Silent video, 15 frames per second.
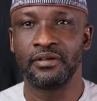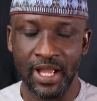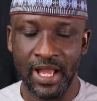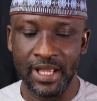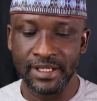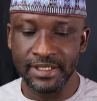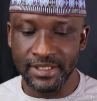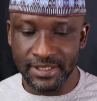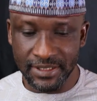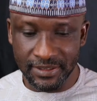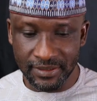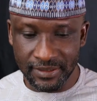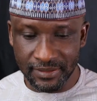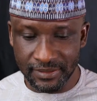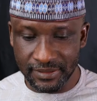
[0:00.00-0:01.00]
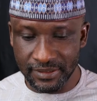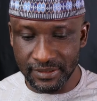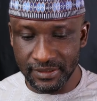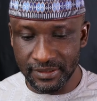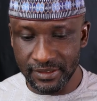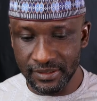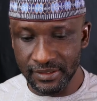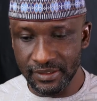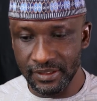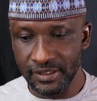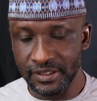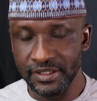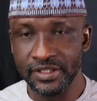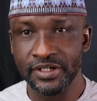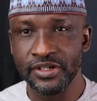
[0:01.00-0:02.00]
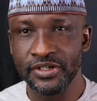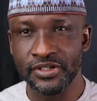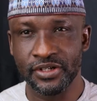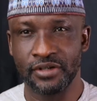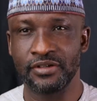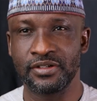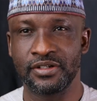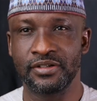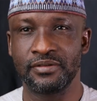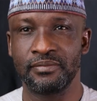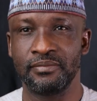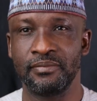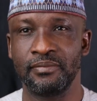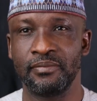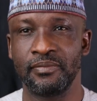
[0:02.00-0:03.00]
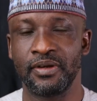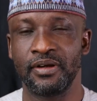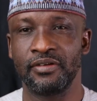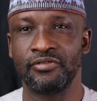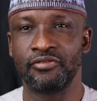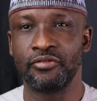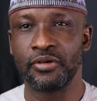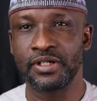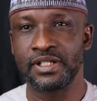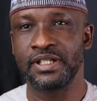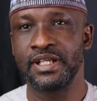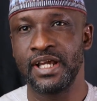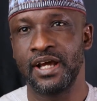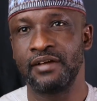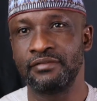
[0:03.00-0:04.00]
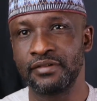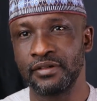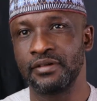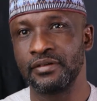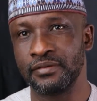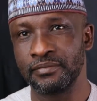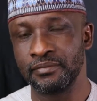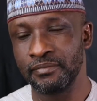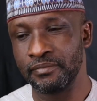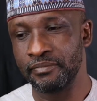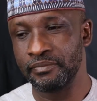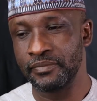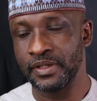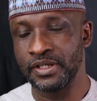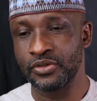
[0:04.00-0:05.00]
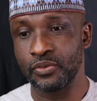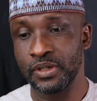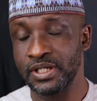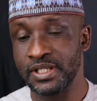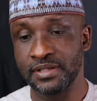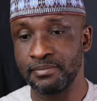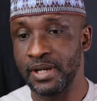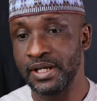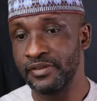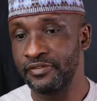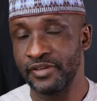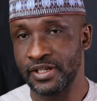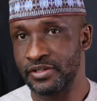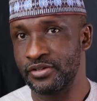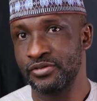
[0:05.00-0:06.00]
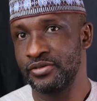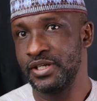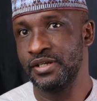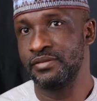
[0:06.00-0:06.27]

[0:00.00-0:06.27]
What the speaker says: And the result of what they have done is what is manifest today.